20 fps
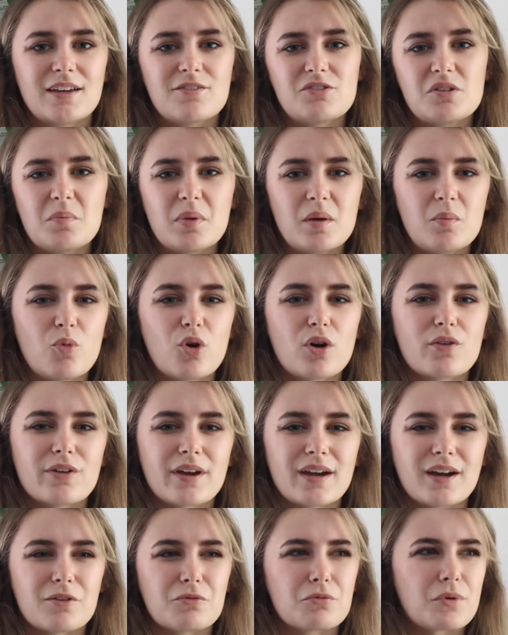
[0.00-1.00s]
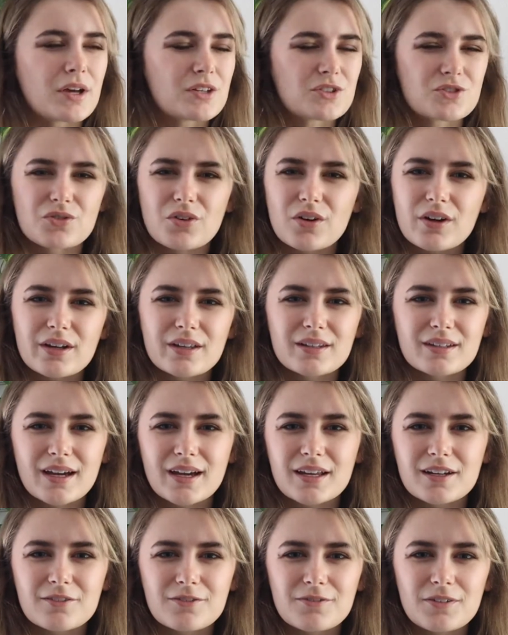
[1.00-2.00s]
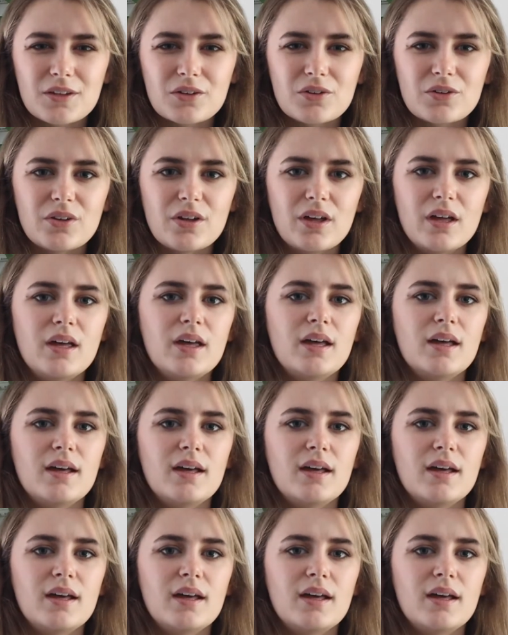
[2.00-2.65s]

gives a bit more of like a restaurant kind of feel